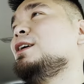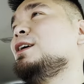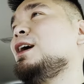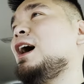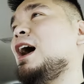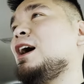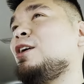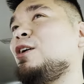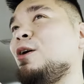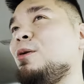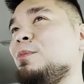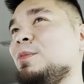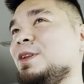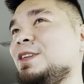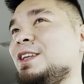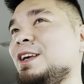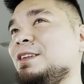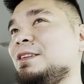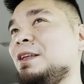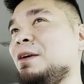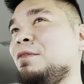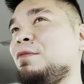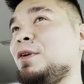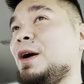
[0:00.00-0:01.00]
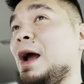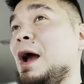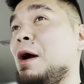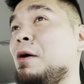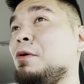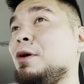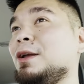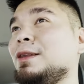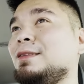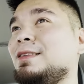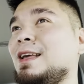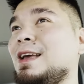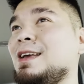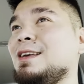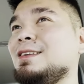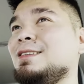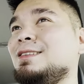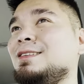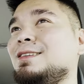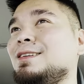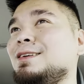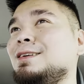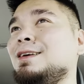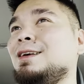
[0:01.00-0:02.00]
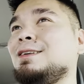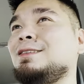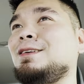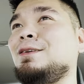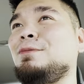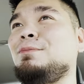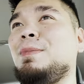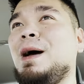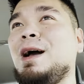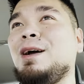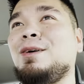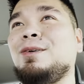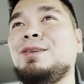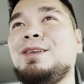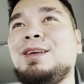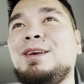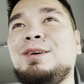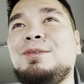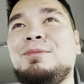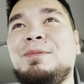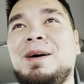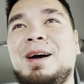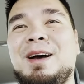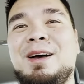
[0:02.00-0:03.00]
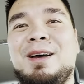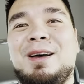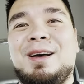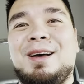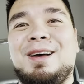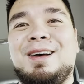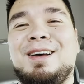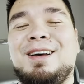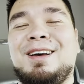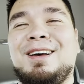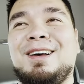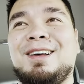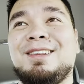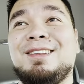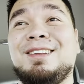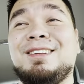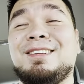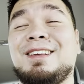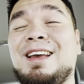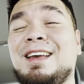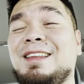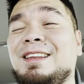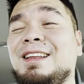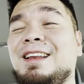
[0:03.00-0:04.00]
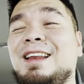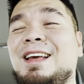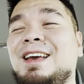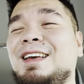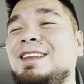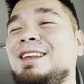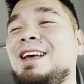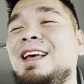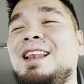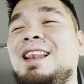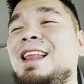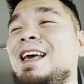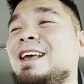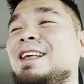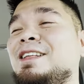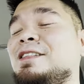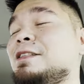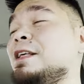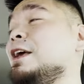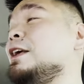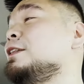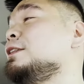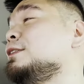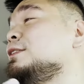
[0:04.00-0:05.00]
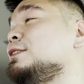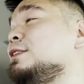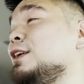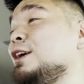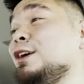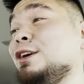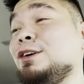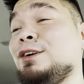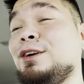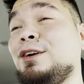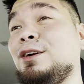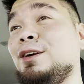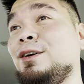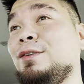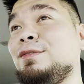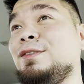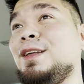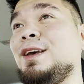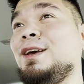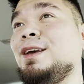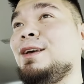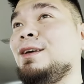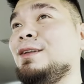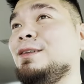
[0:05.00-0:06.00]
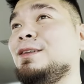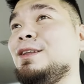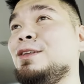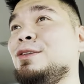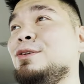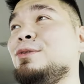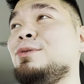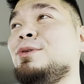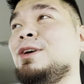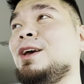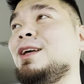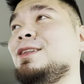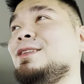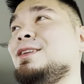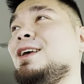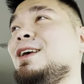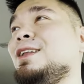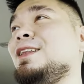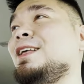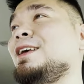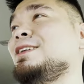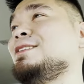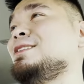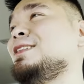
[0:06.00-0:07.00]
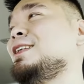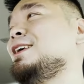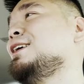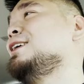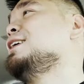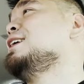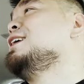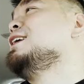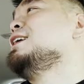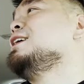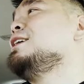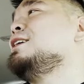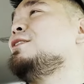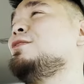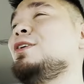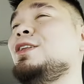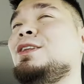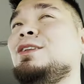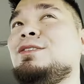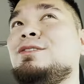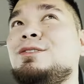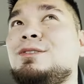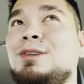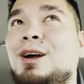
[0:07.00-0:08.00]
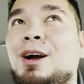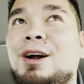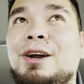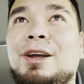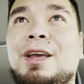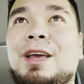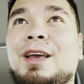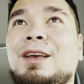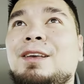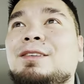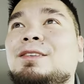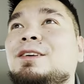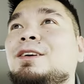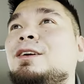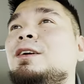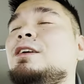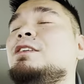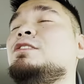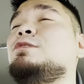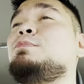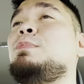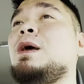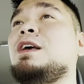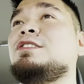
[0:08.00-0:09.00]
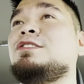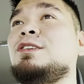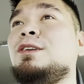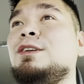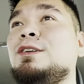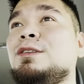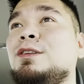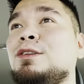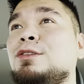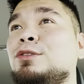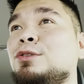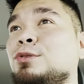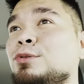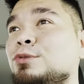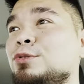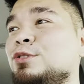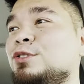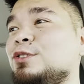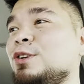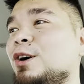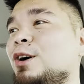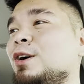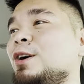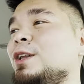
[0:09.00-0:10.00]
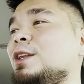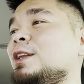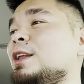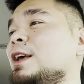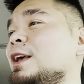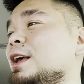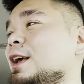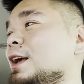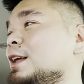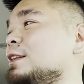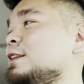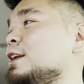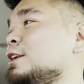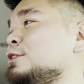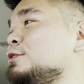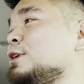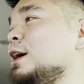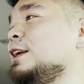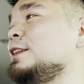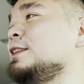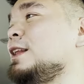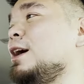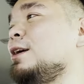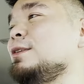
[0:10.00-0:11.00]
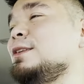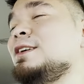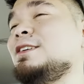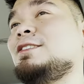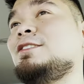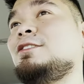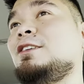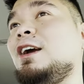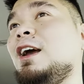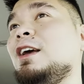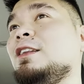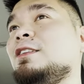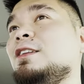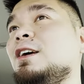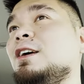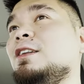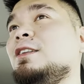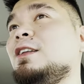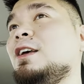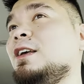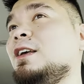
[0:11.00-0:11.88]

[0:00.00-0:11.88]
accommodating for our taste. Kasi bago na yung mga design nila. And I like the interior of the new Hyundai lately. Even the Stargazer, especially the Tucson. Then right now, this Creta, the